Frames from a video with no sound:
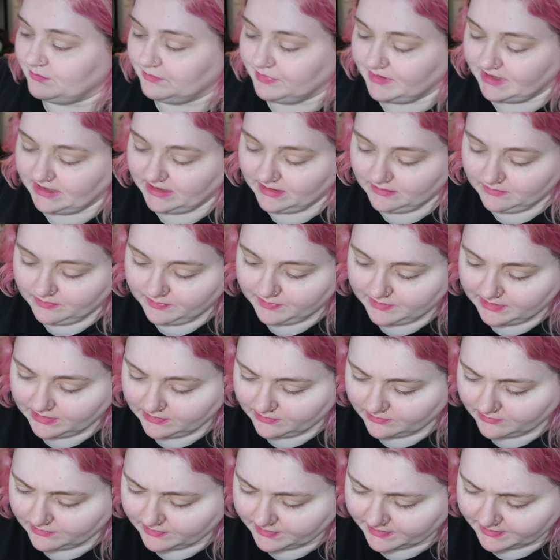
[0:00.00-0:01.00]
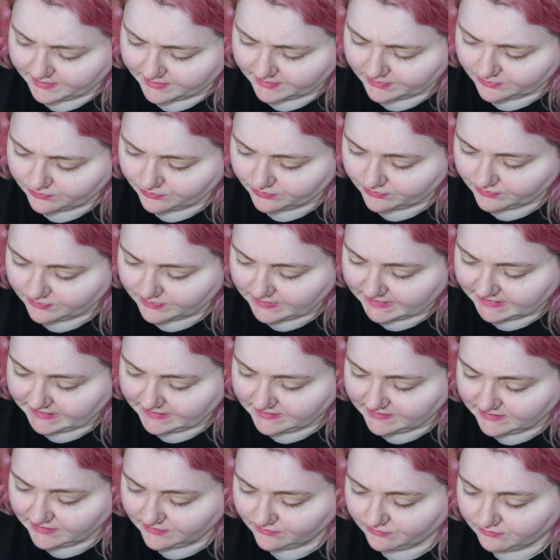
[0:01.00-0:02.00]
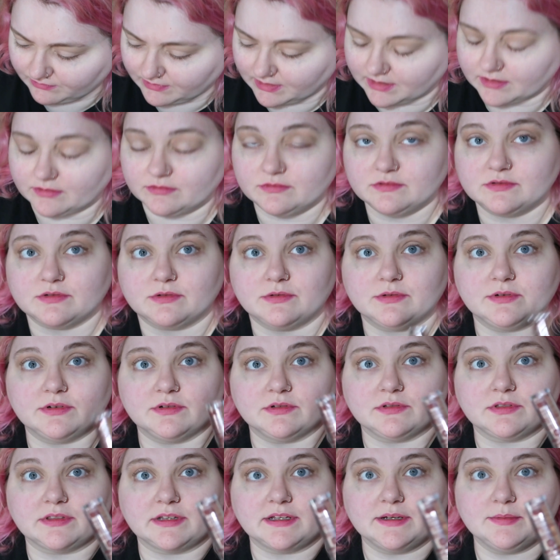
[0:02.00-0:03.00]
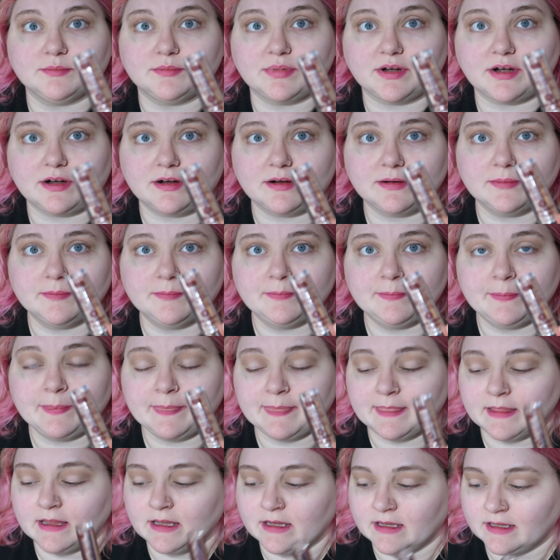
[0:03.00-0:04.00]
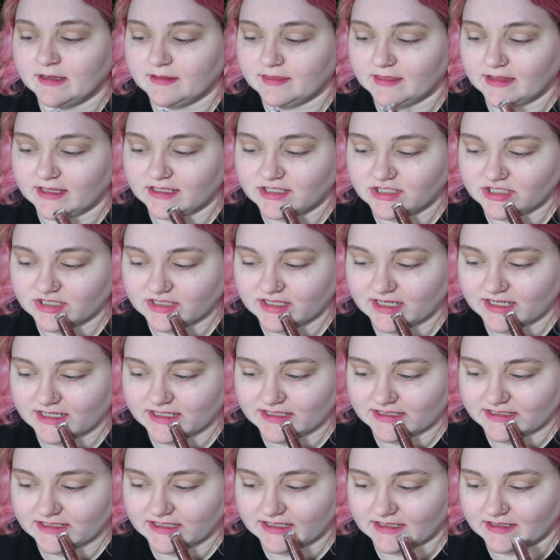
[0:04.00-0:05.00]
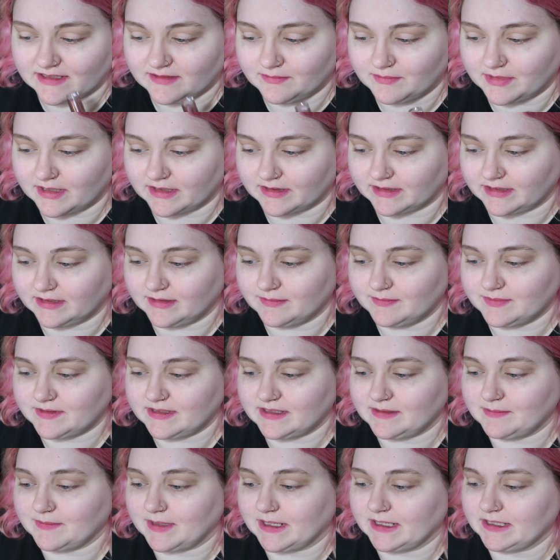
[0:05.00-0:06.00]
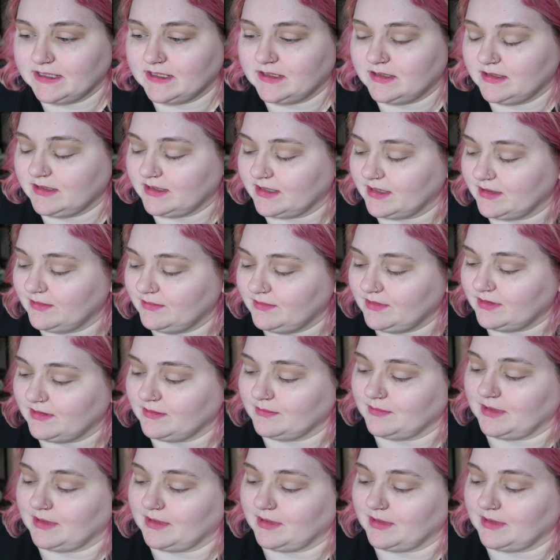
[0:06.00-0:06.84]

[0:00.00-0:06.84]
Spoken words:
Be Pure tinted rose oil lip balm that just kind of tinted my lips. It might not go with the